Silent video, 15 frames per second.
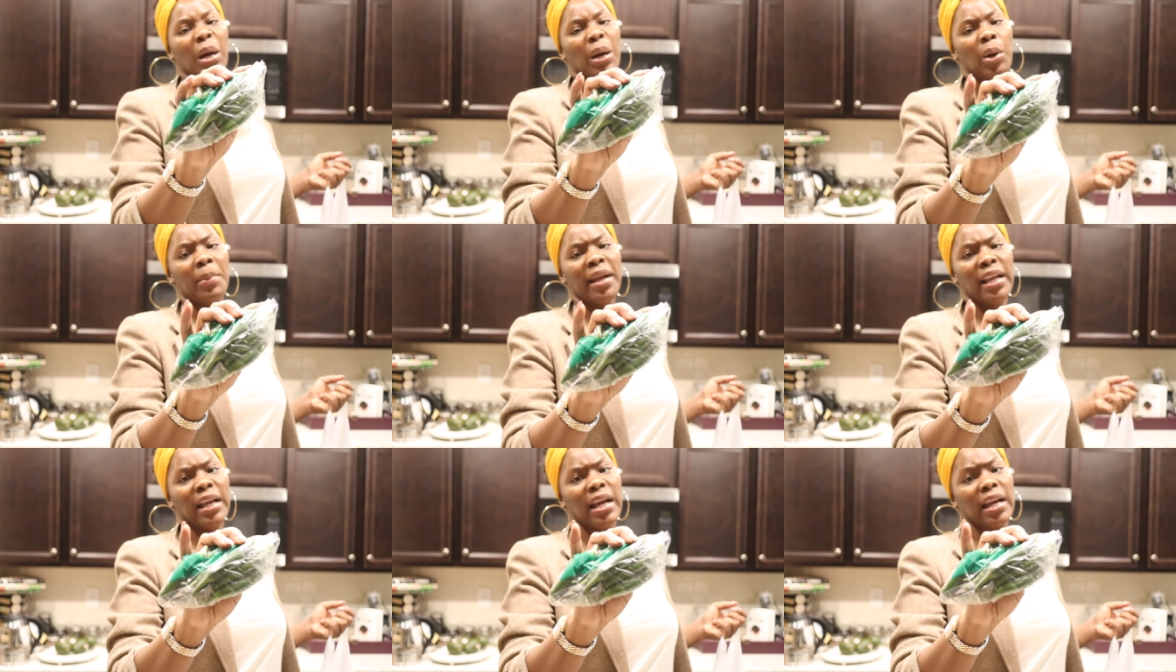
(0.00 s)
Oh
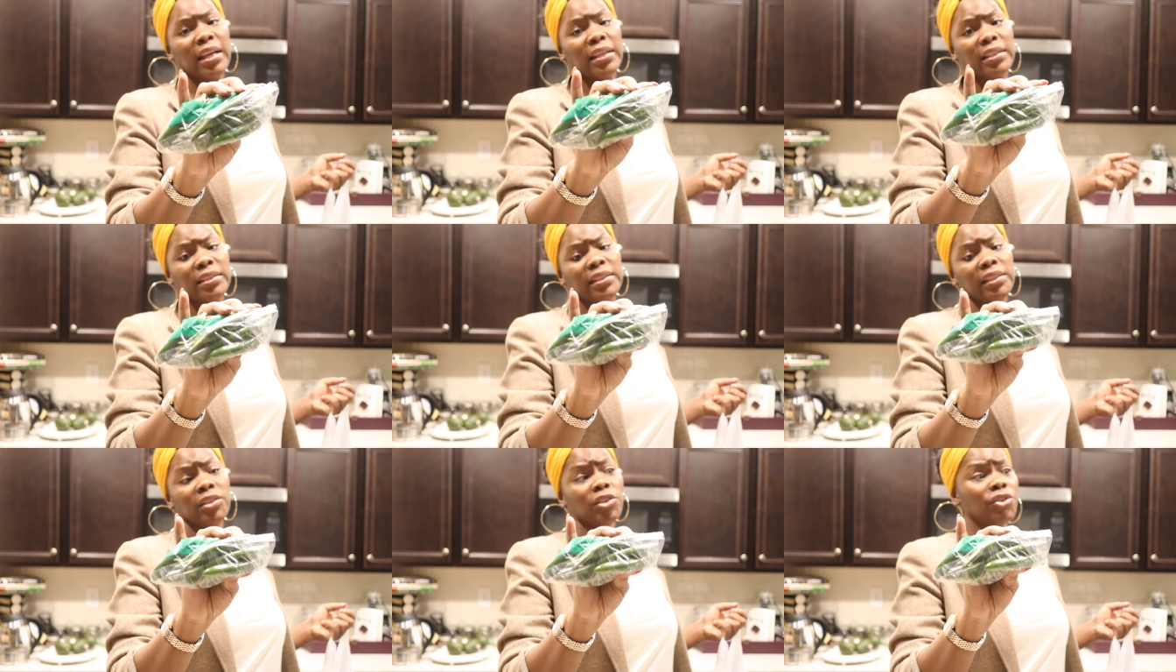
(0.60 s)
my God,
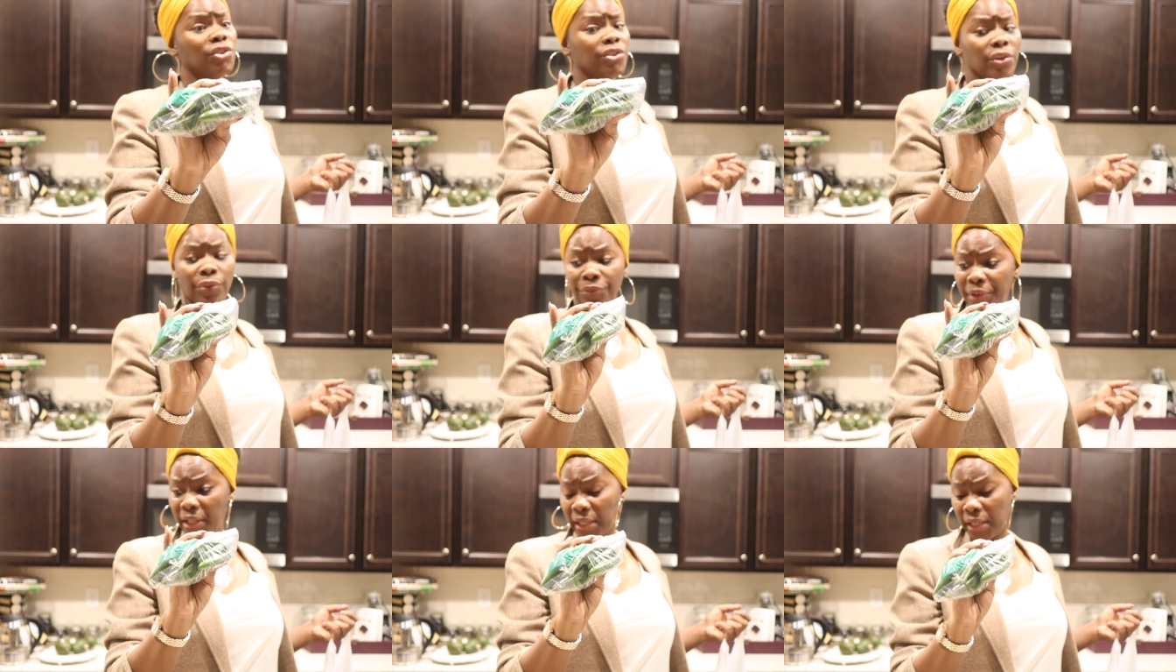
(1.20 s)
these are so
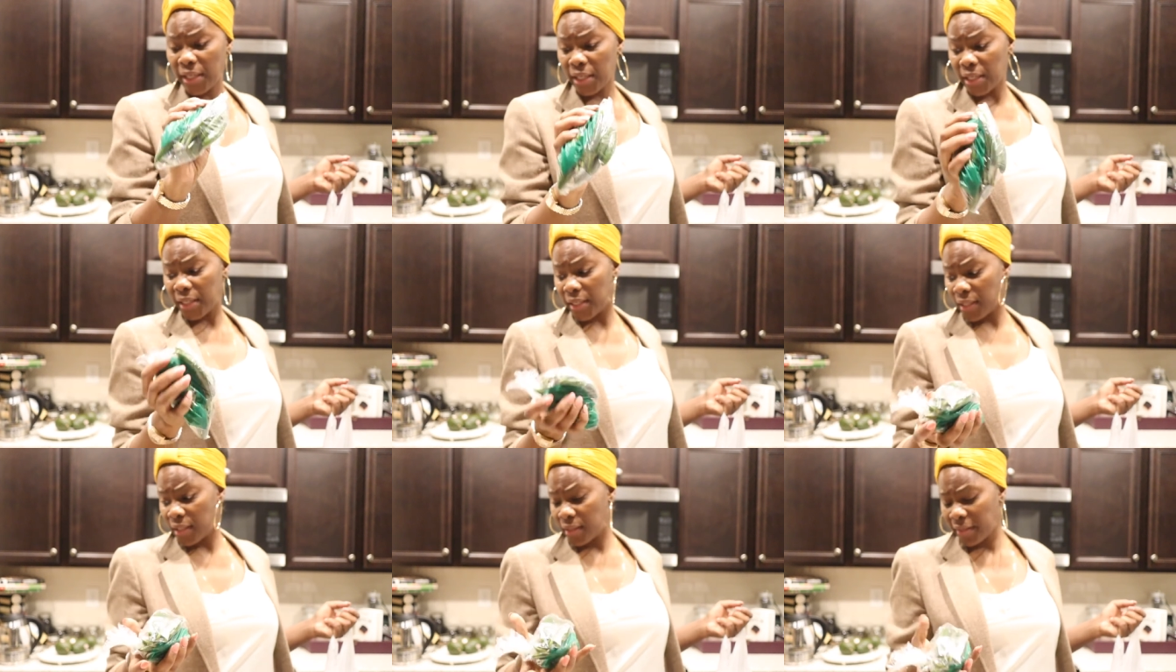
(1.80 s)
freaking
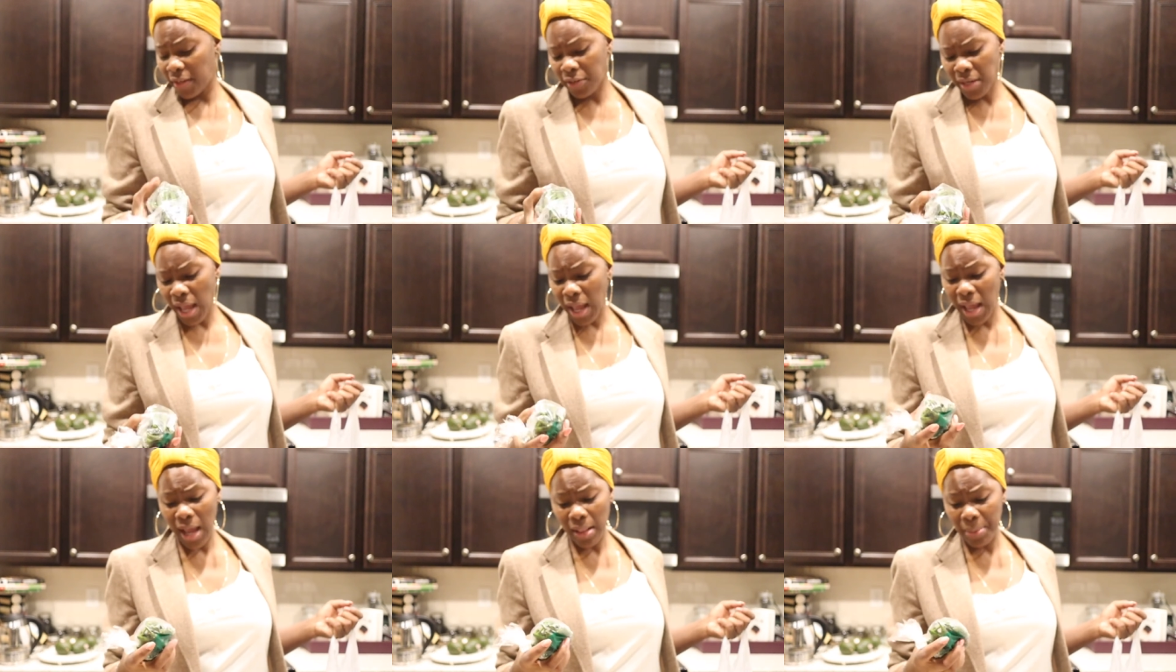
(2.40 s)
good. They're
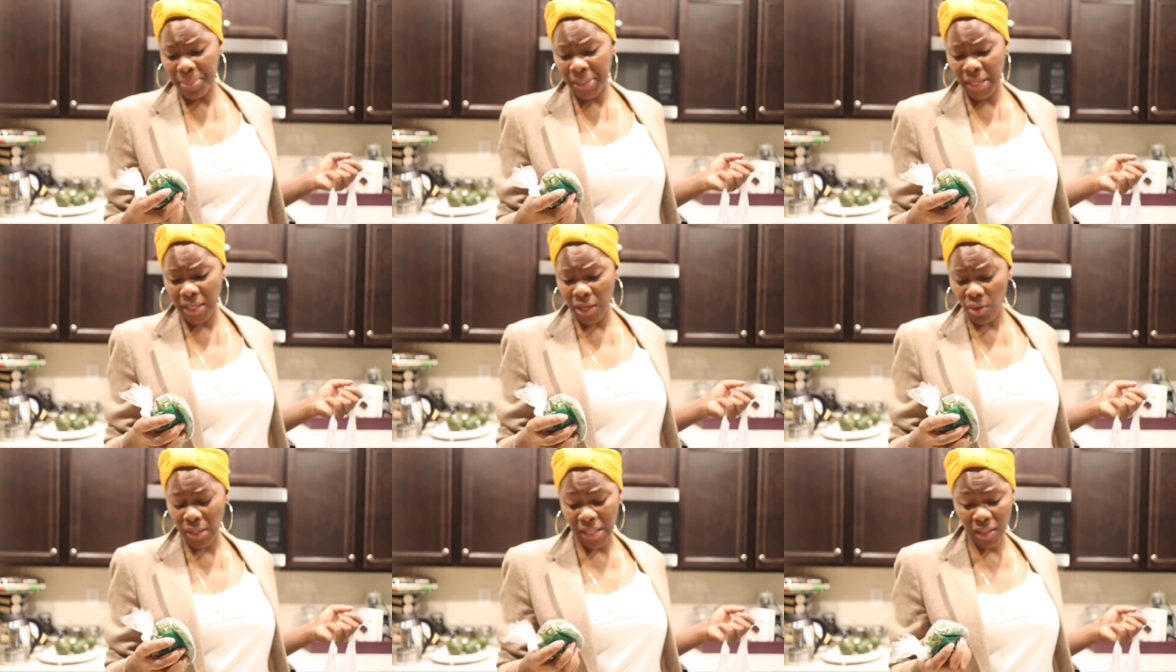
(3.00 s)
not
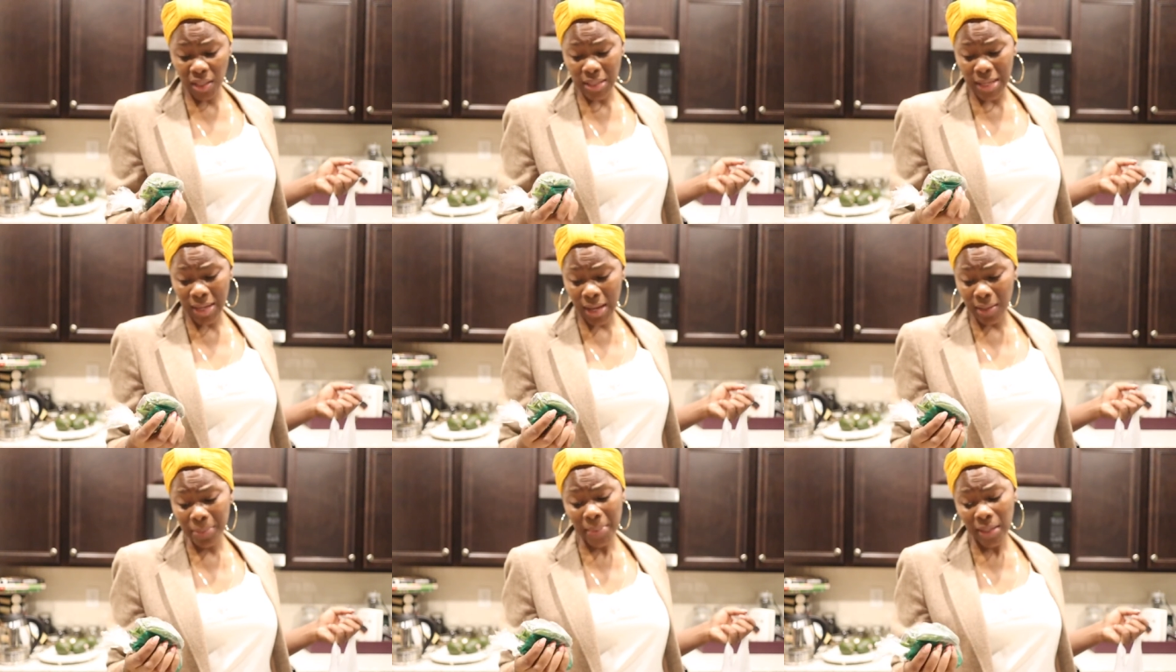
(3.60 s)
jalapeno, they look like
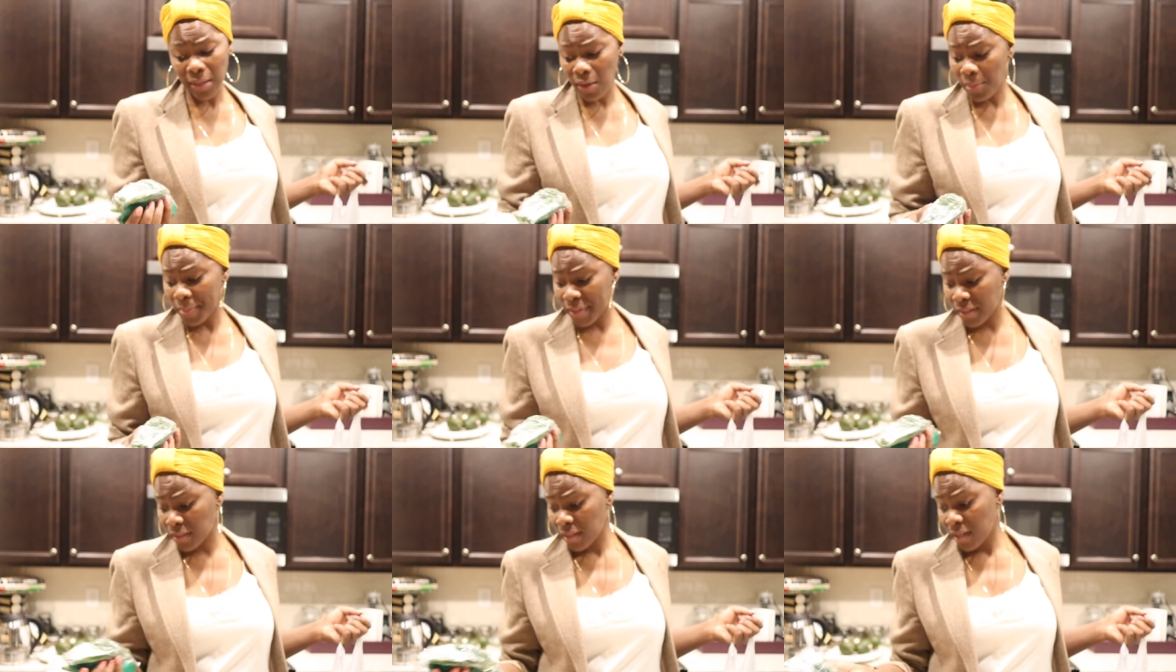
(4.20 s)
jalapeno,
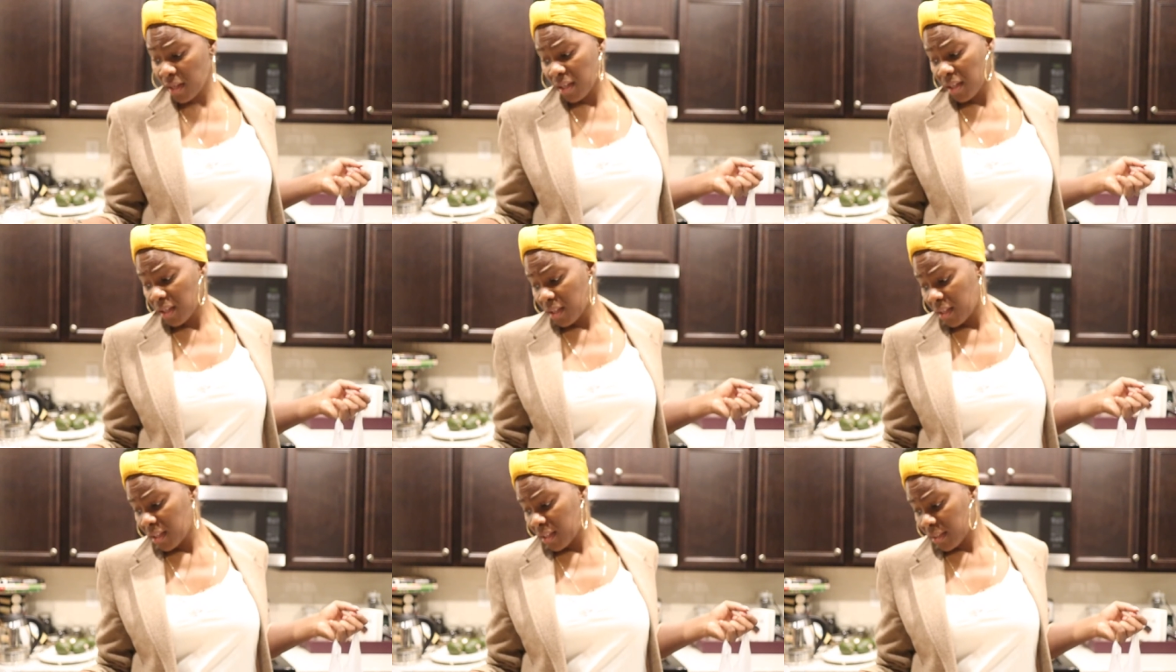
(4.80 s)
but
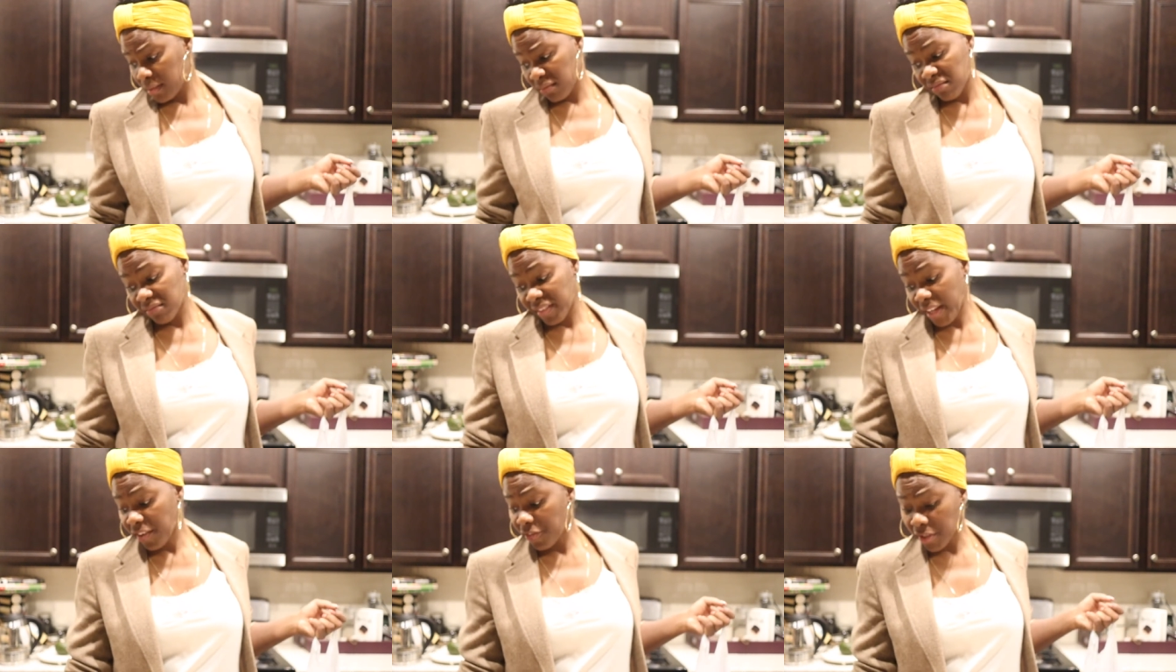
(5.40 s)

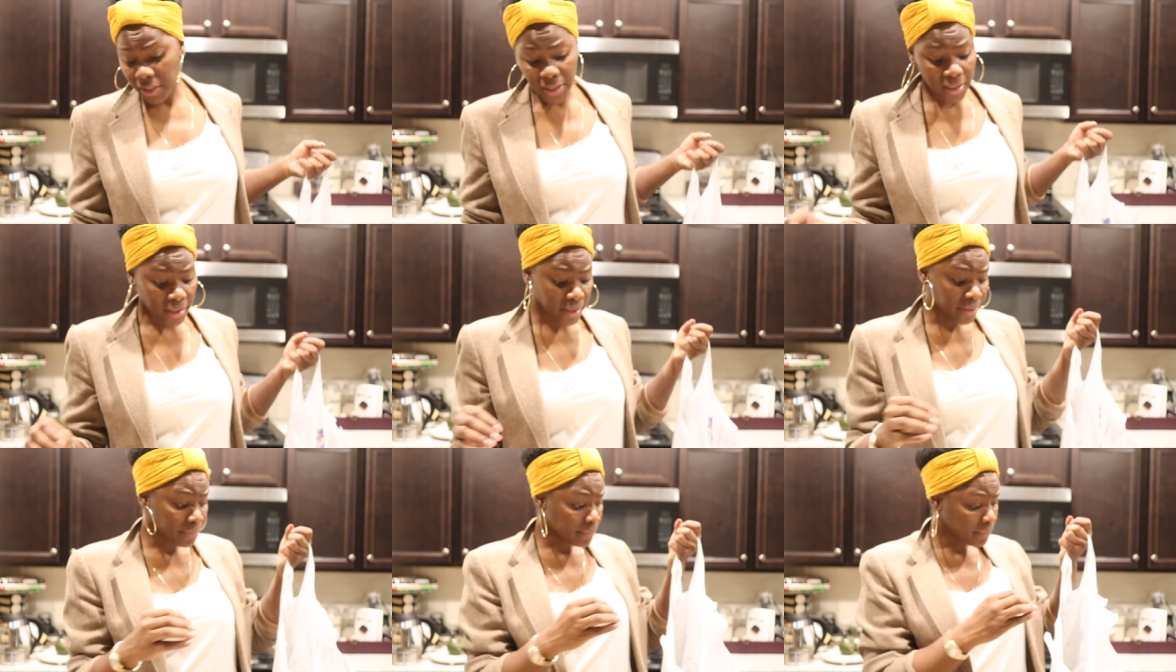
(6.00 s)
they're really
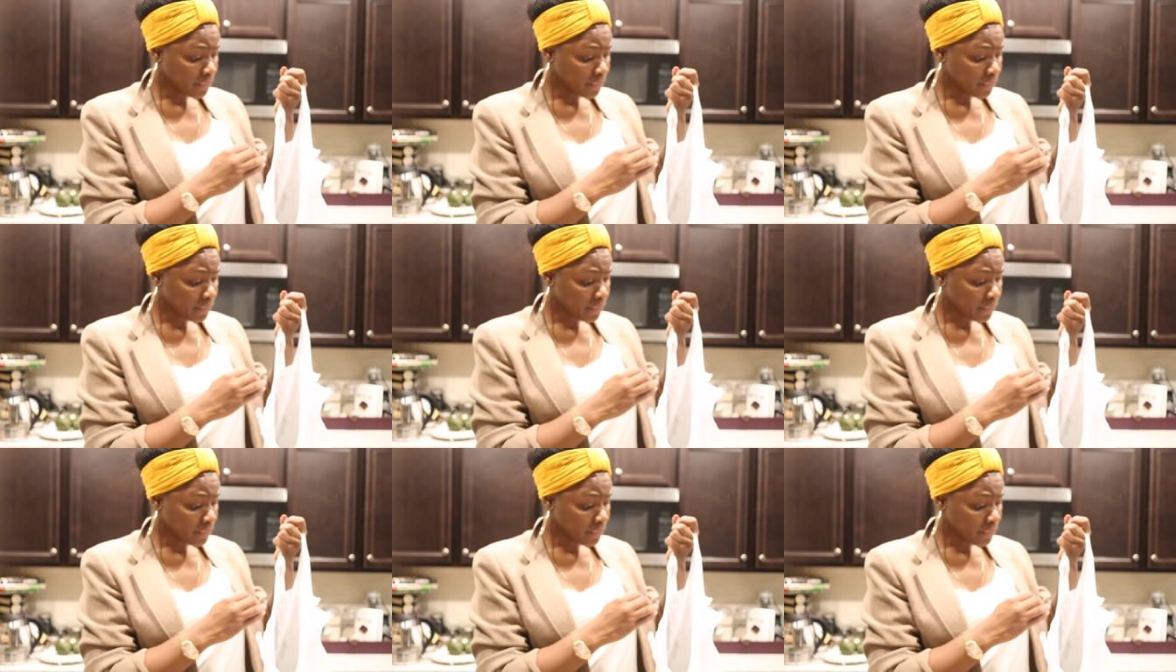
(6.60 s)
good.